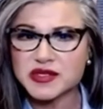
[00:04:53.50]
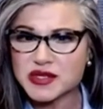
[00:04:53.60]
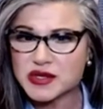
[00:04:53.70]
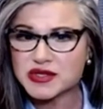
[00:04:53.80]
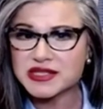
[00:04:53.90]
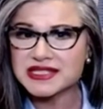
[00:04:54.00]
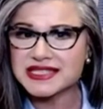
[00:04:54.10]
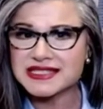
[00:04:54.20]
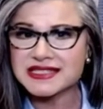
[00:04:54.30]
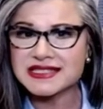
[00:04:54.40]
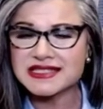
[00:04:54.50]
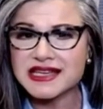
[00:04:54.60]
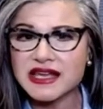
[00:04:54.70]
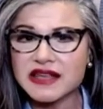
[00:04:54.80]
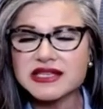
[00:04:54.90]
and they're social
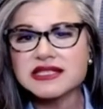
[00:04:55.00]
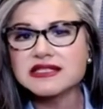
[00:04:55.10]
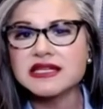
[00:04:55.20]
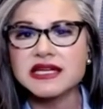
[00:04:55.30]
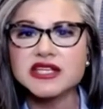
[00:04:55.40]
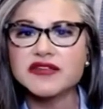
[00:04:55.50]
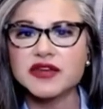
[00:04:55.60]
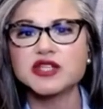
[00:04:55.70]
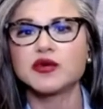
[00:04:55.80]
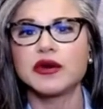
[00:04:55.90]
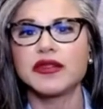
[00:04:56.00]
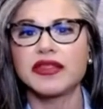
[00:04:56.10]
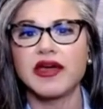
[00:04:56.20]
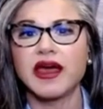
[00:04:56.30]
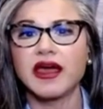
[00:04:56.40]
distancing, this is an individual
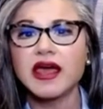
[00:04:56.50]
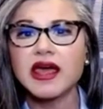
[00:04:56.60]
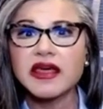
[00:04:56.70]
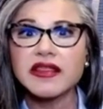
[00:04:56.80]
thing